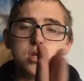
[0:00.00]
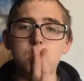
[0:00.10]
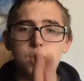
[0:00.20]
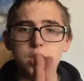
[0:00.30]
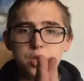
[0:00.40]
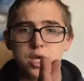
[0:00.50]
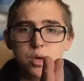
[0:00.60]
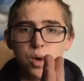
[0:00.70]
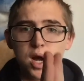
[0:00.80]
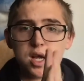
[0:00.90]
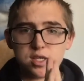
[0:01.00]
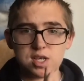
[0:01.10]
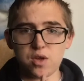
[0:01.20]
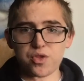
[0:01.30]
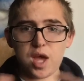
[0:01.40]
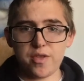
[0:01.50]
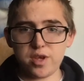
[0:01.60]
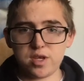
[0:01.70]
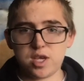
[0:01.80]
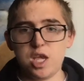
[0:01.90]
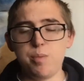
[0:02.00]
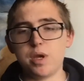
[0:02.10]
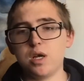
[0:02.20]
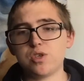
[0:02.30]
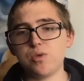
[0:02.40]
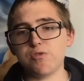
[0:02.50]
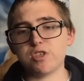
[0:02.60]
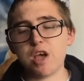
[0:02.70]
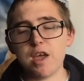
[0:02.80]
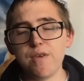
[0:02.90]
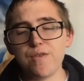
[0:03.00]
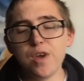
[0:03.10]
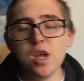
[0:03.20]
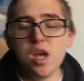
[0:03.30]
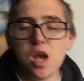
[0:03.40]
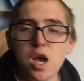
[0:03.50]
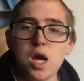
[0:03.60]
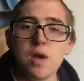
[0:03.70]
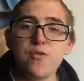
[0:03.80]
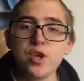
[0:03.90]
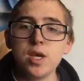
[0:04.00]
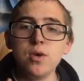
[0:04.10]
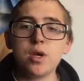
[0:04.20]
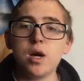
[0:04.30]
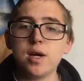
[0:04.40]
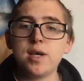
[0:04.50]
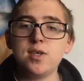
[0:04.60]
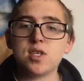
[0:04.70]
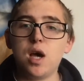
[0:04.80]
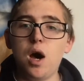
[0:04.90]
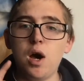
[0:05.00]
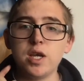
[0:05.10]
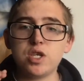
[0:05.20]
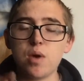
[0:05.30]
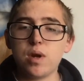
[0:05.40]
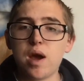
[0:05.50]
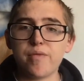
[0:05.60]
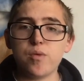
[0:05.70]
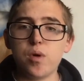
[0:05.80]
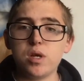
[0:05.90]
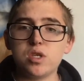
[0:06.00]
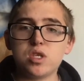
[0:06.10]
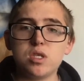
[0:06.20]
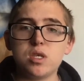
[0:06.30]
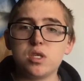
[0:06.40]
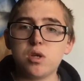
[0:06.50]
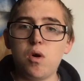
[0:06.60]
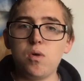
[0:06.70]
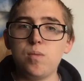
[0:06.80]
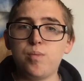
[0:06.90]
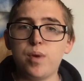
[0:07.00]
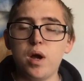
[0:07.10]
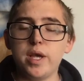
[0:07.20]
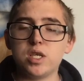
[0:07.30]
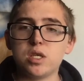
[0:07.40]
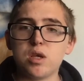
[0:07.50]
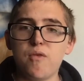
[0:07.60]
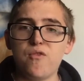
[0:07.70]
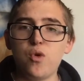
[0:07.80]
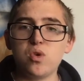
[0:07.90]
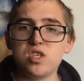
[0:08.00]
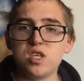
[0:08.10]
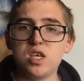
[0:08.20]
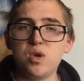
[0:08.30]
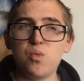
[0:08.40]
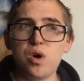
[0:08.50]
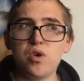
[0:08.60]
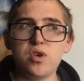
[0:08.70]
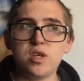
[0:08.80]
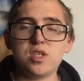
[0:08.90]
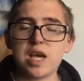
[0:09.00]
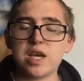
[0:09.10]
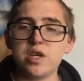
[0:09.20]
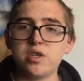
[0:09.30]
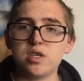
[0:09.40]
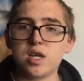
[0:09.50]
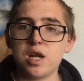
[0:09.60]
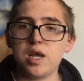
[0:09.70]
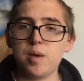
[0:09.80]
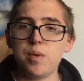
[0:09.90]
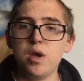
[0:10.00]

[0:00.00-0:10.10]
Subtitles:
all you key workers out there that are keeping us all safe. And for you guys, I don't have the rights to this song, but it's a 41 second clip.